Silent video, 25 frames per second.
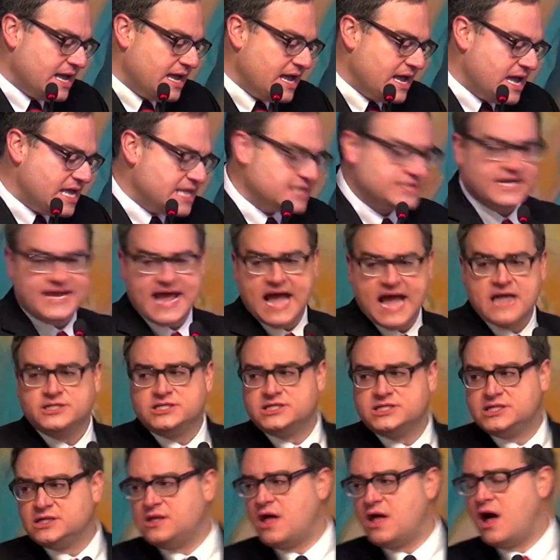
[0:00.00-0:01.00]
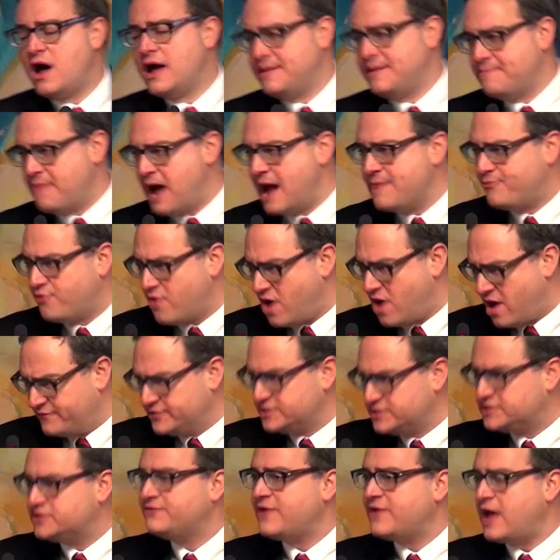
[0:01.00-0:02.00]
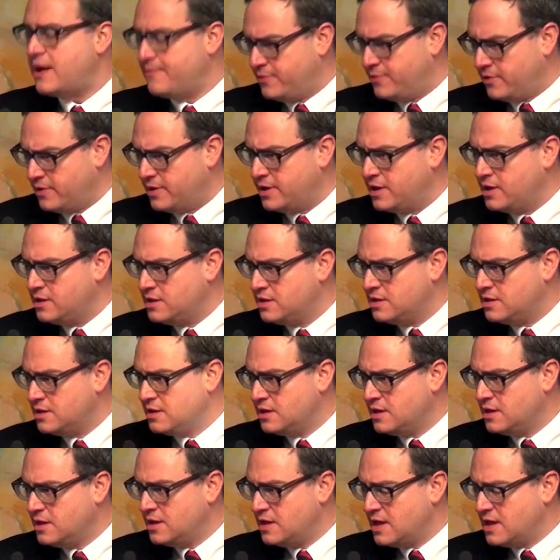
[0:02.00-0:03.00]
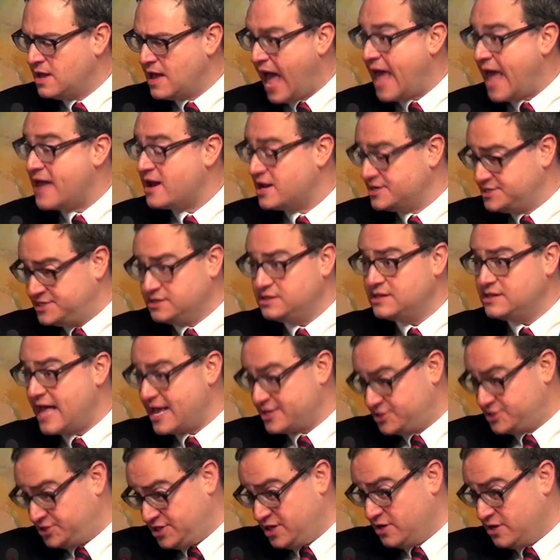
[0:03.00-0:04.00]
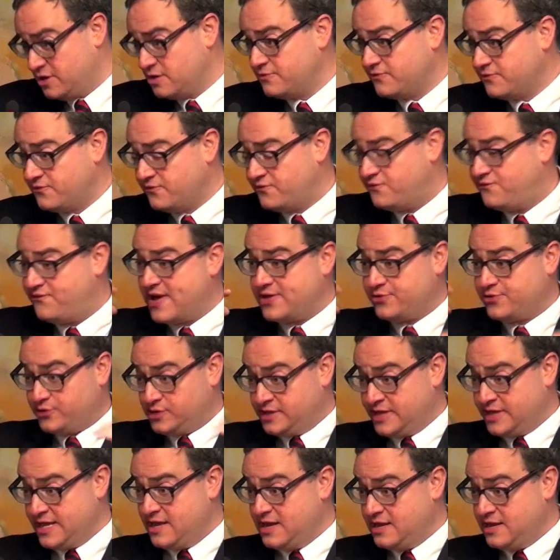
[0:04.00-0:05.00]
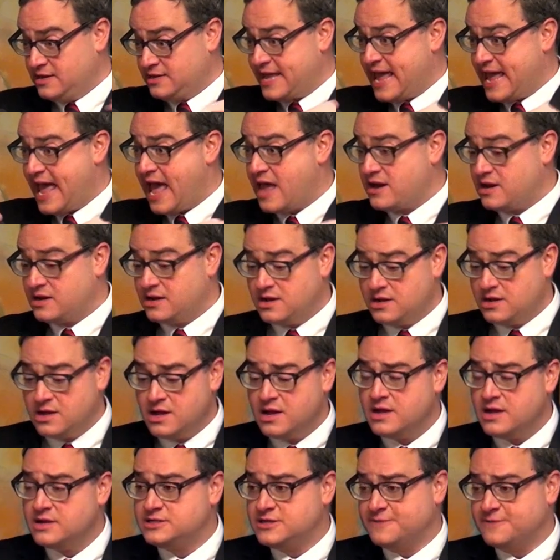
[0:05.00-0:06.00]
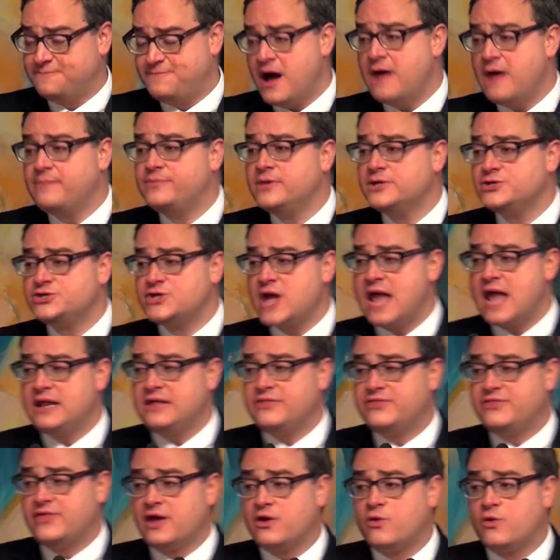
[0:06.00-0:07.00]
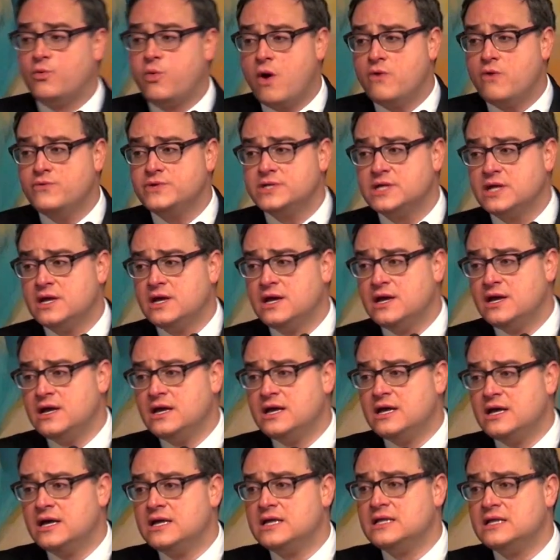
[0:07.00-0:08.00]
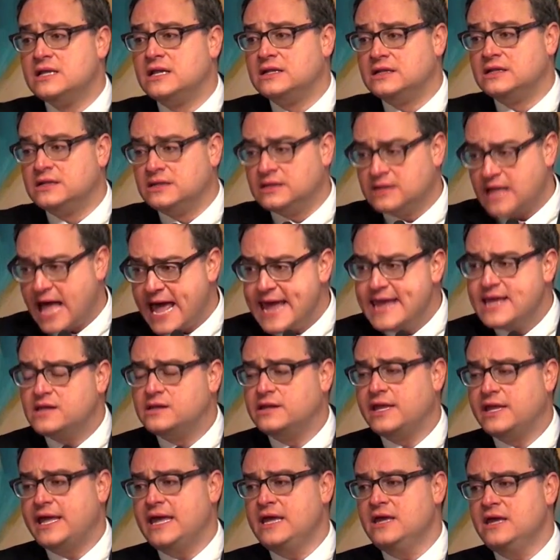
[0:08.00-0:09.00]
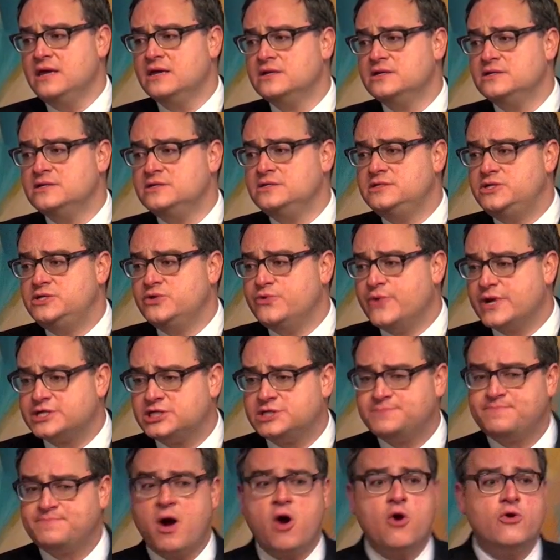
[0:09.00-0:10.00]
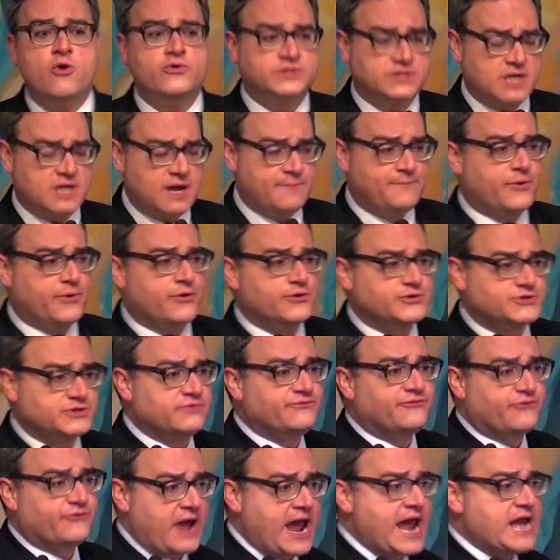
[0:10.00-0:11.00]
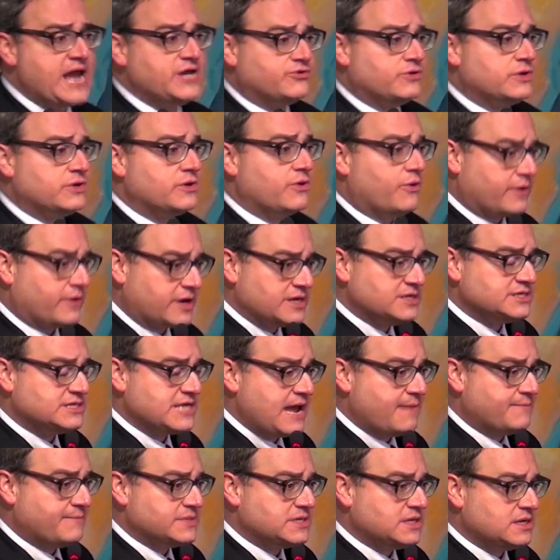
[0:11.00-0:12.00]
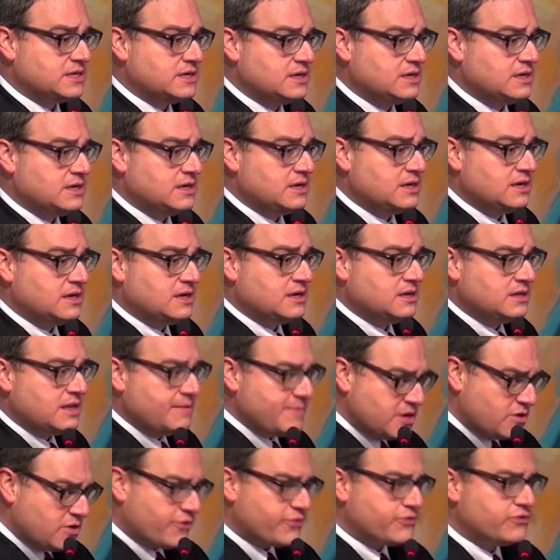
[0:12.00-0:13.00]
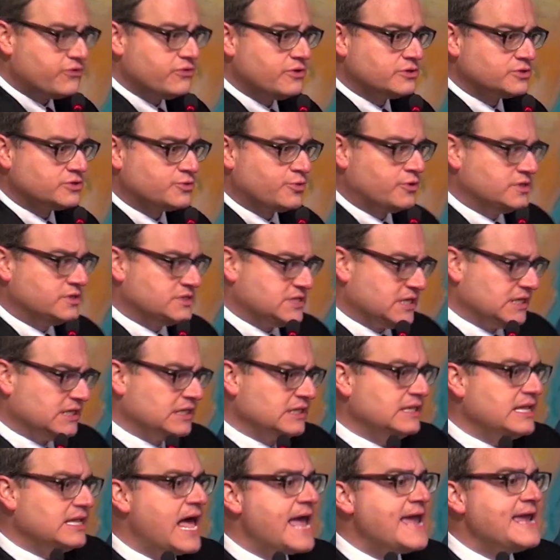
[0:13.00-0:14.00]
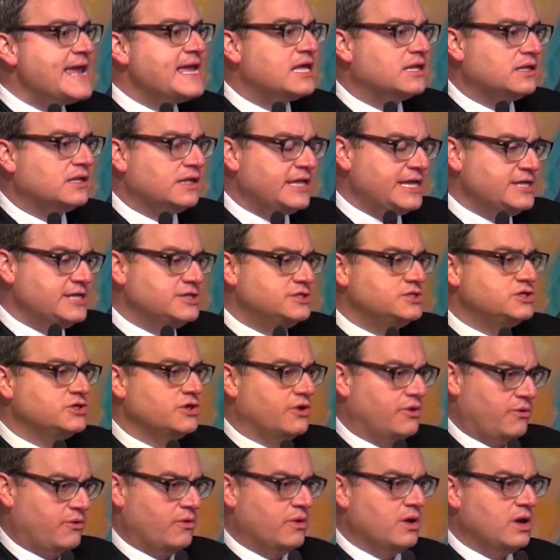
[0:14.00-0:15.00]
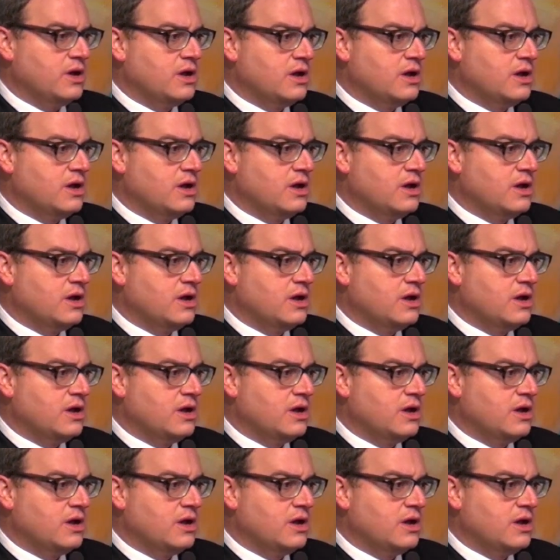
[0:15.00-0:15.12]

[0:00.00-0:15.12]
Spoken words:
It is against the law in my province of Alberta, and until last year, federally in Canada, to publish anything, quote, likely to expose a person for hatred or contempt. Let me go through those words. Likely to.